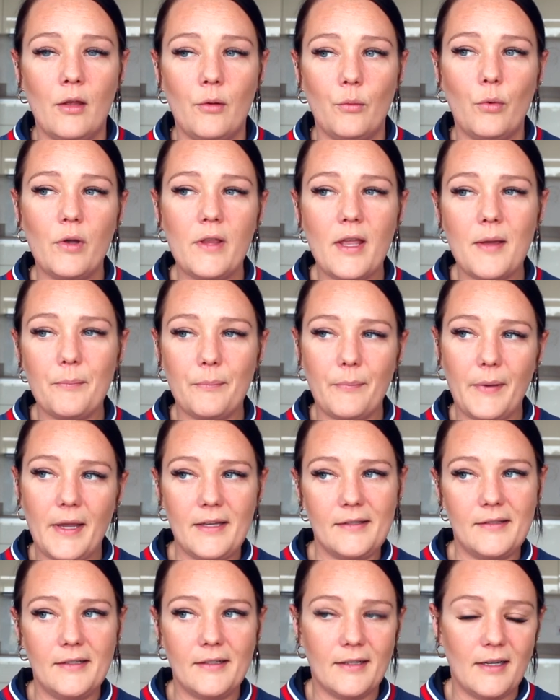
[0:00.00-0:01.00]
What that
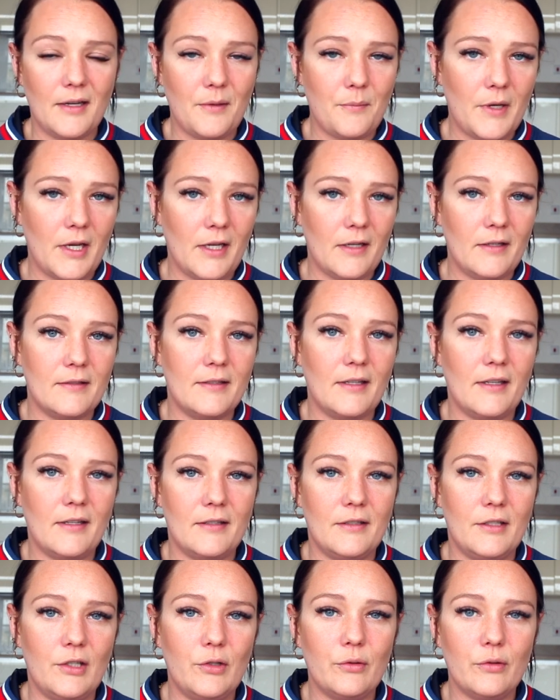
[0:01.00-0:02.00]
basically means
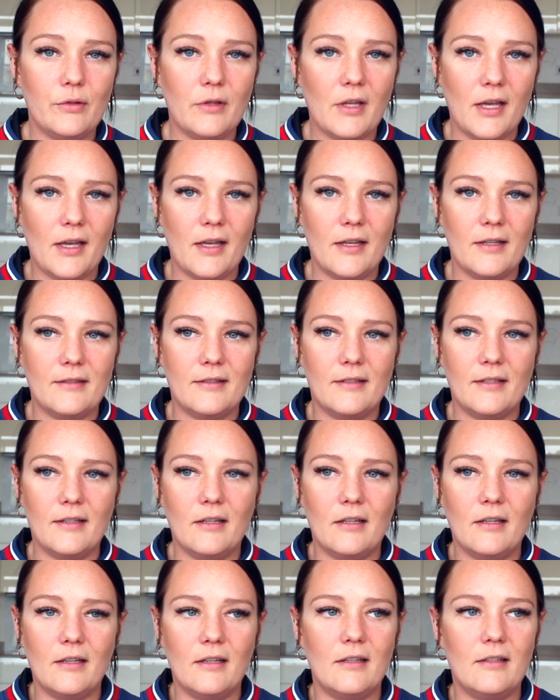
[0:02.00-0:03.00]
is you're there
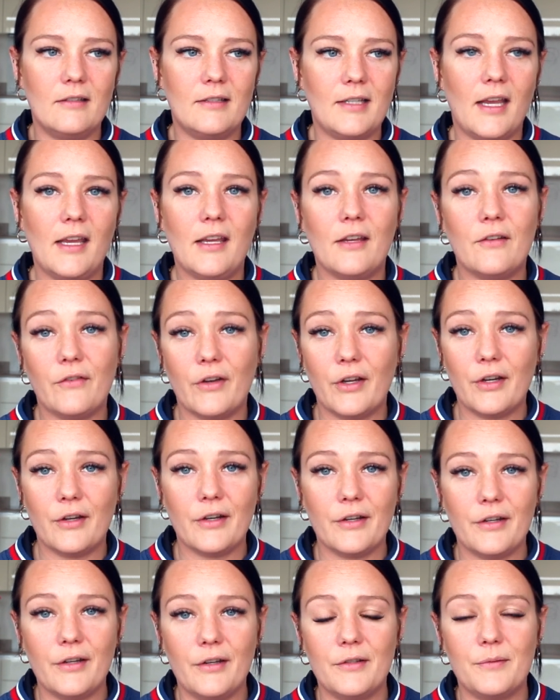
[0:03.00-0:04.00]
to take
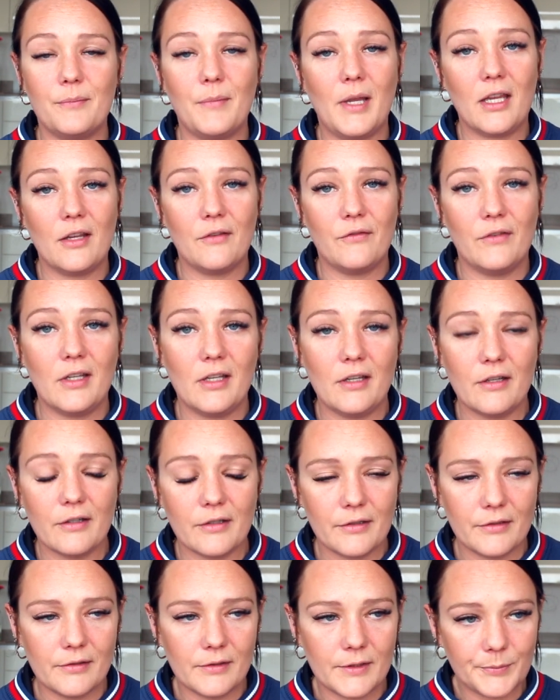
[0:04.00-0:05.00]
photos, make
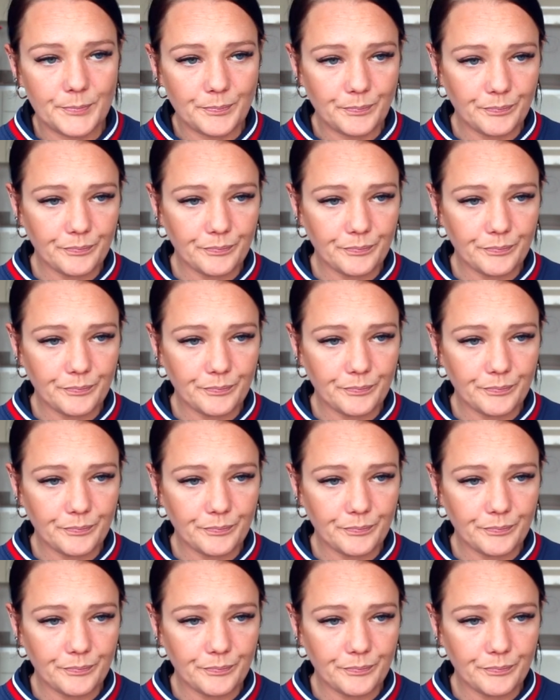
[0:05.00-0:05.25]
videos.